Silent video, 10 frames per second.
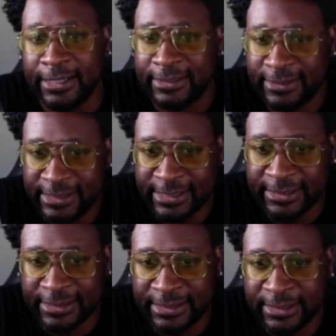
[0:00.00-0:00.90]

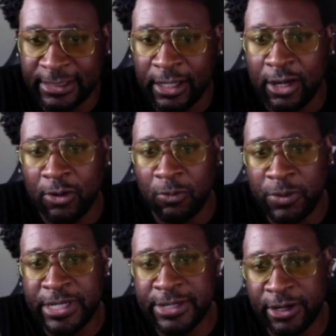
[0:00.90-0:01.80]
Clearly,
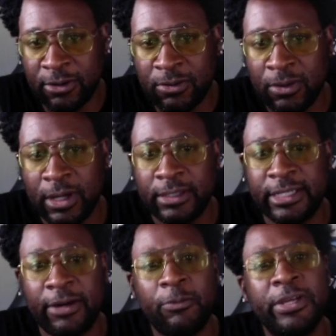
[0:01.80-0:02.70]
we know
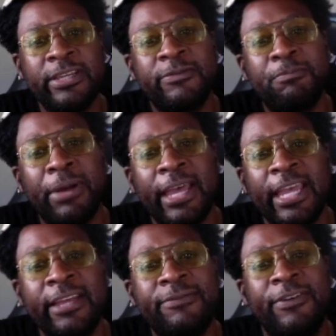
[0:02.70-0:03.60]
that we've
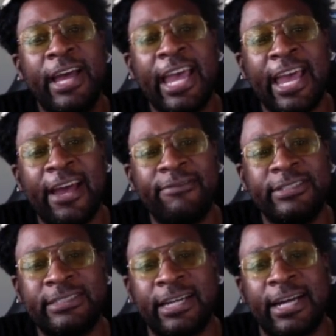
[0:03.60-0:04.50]
paid for
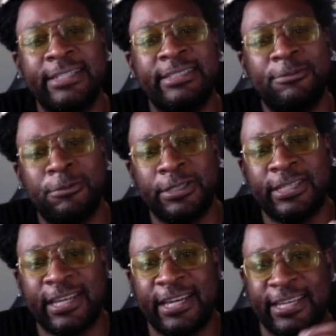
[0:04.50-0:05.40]
advertising with
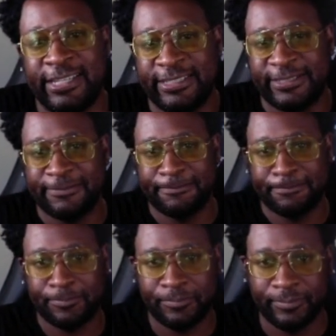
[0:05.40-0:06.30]
cash.
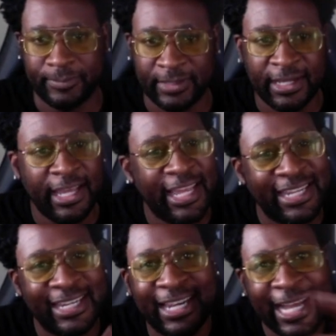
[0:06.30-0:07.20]

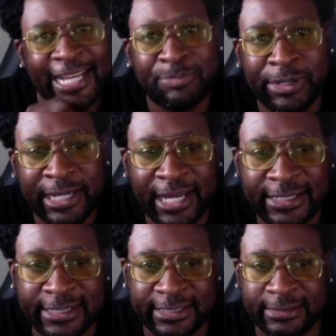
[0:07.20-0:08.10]
And last but not
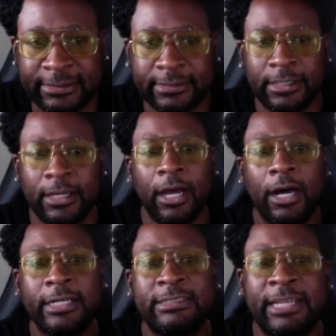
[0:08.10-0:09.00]
least,
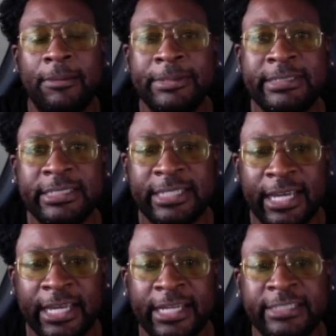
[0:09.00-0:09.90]
a debit to
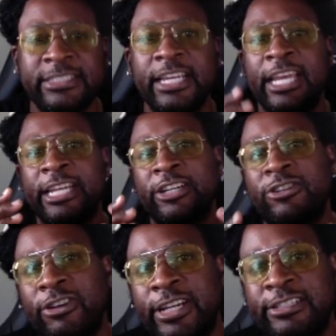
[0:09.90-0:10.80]
cash and a
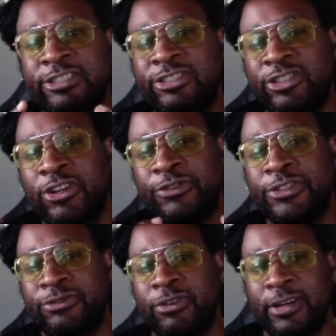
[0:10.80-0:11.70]
credit to
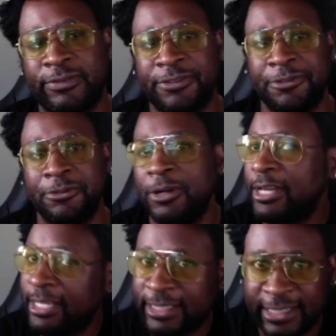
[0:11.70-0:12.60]
service revenue.
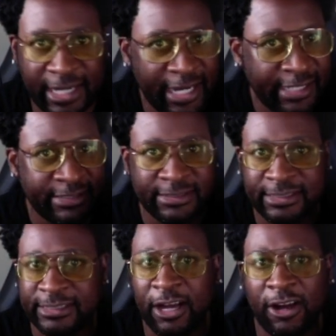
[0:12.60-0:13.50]
Cash is
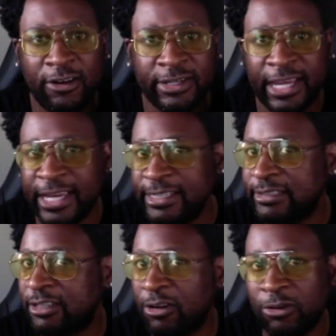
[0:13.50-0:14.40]
in the all gain,
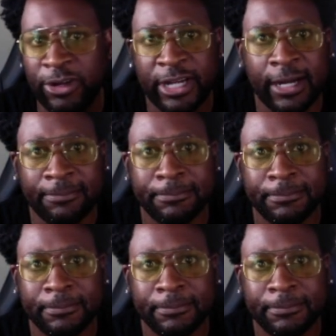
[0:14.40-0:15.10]
it's going up.